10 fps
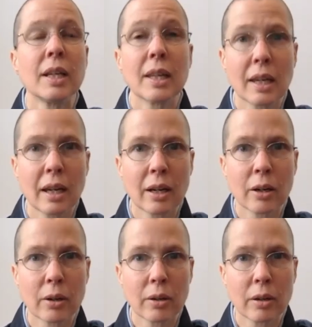
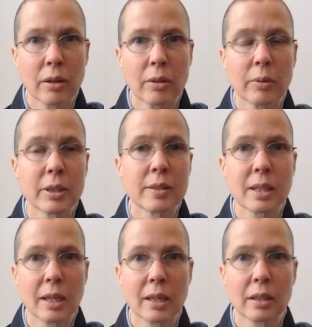care was
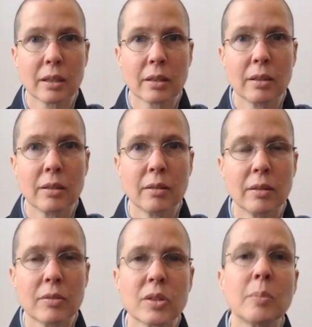taken
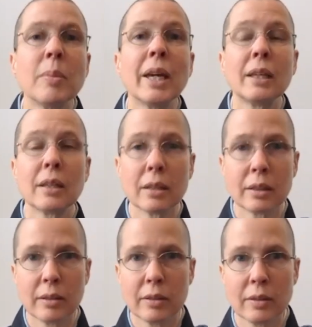to make it
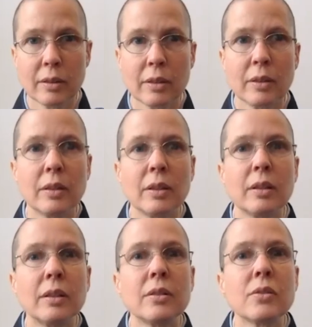
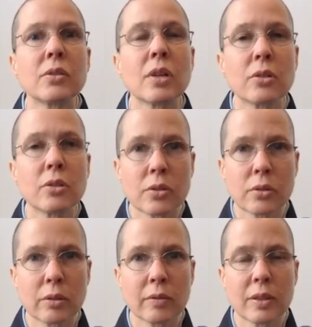such a
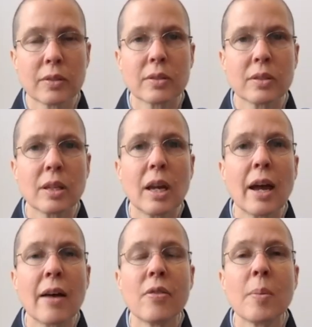service.
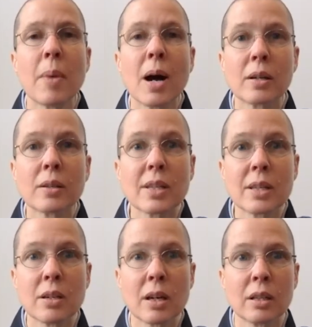And the monks
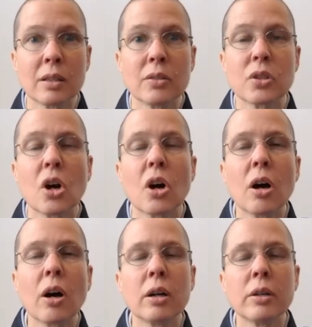and nuns
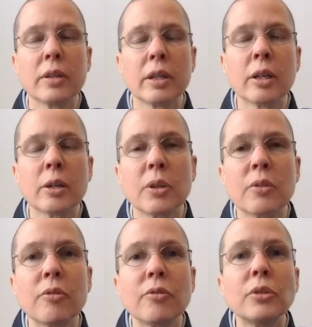all there with
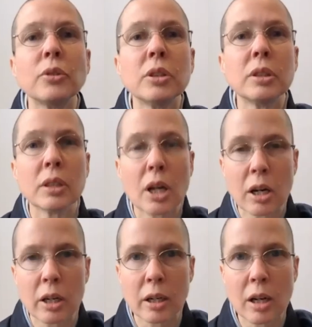full
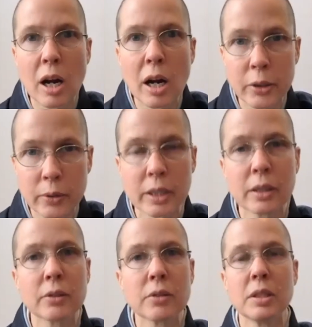heart honoring
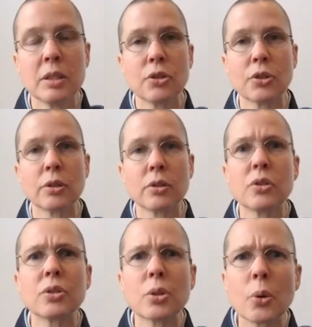their teacher.
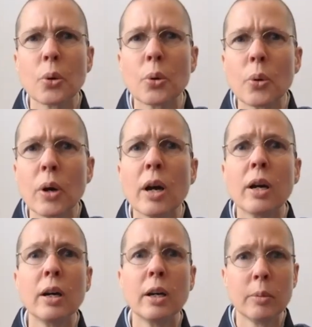So
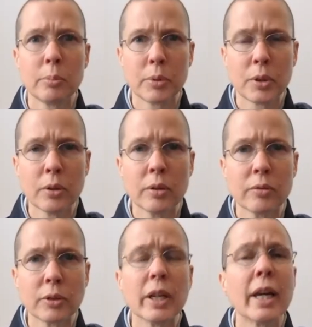
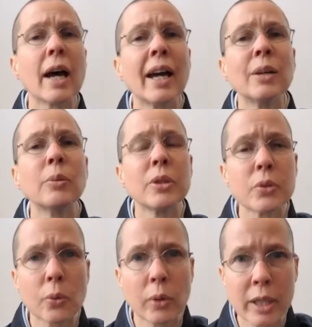beautiful. And I was
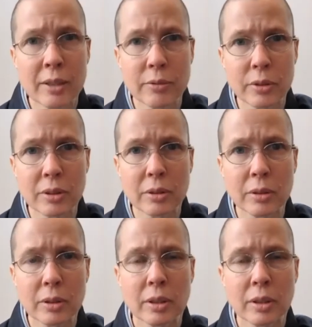grateful